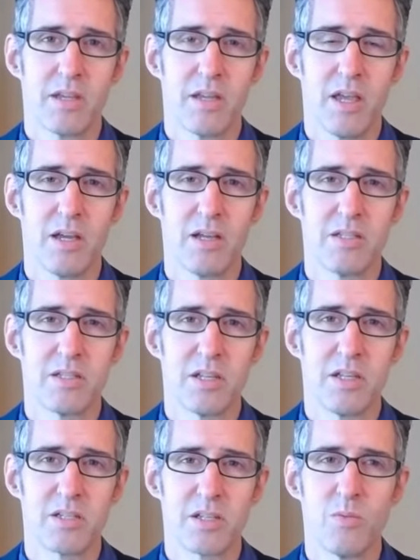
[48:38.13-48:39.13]
And
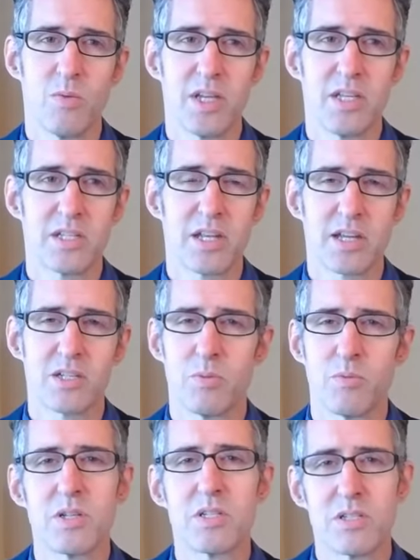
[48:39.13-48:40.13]
in some ways, it actually
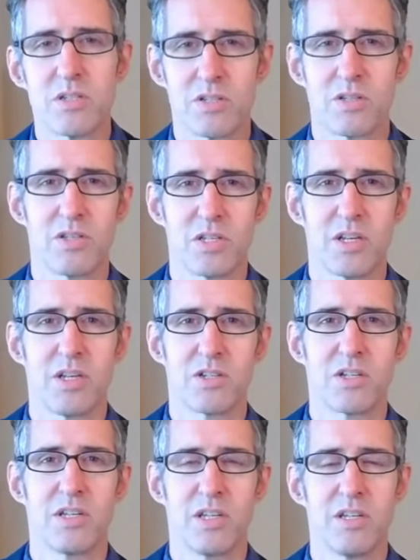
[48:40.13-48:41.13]
puts
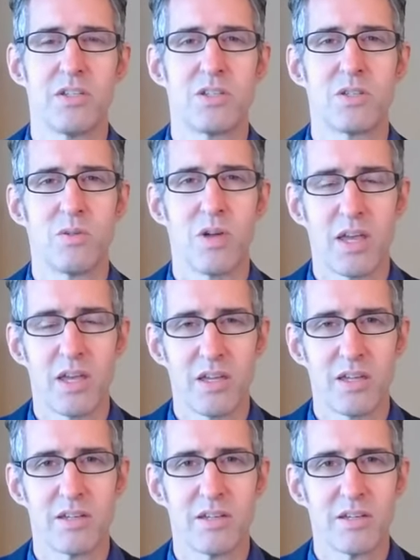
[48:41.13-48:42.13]
dissociation into
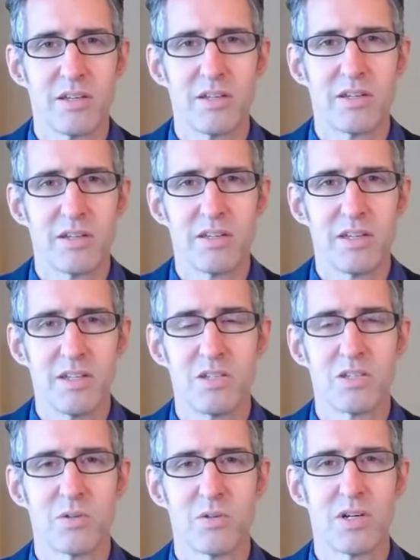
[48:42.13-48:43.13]
a,
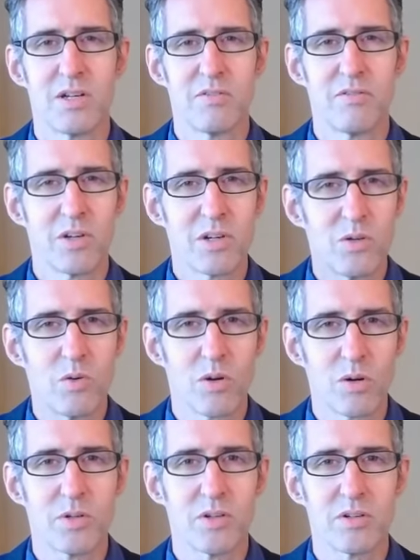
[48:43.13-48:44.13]
into a very
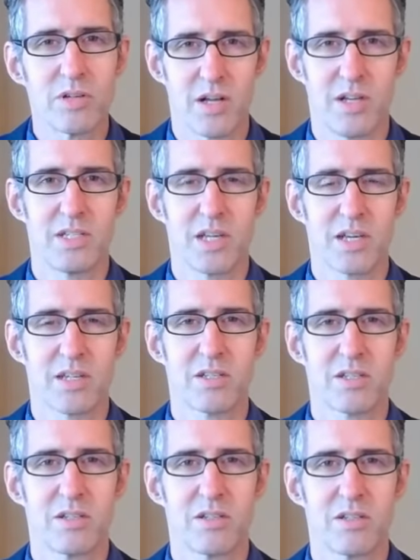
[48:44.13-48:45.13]
normal
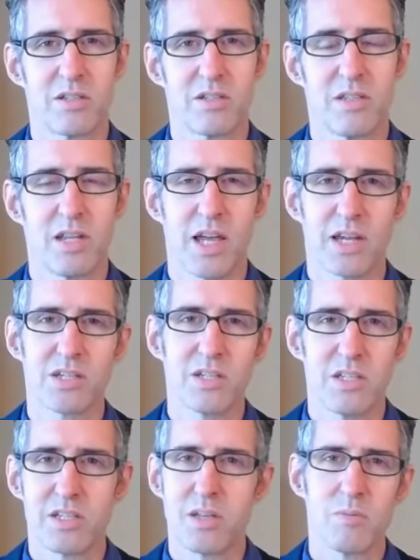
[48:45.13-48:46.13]
context that
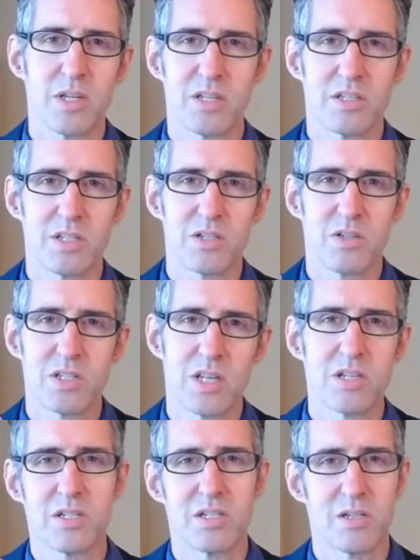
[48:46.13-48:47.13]
actually it's something,
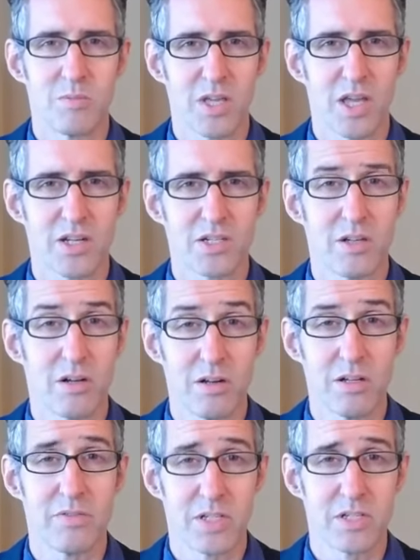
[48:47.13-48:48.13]
dissociation is something actually
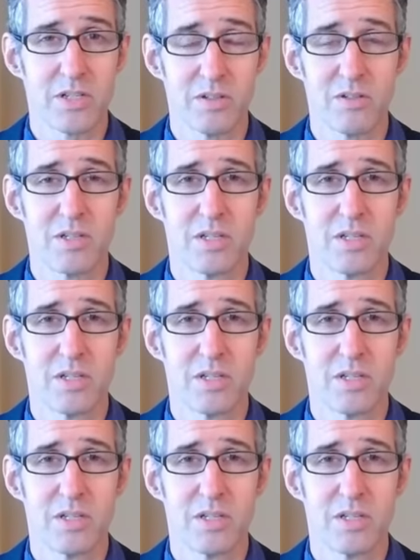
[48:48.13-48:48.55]
all of us do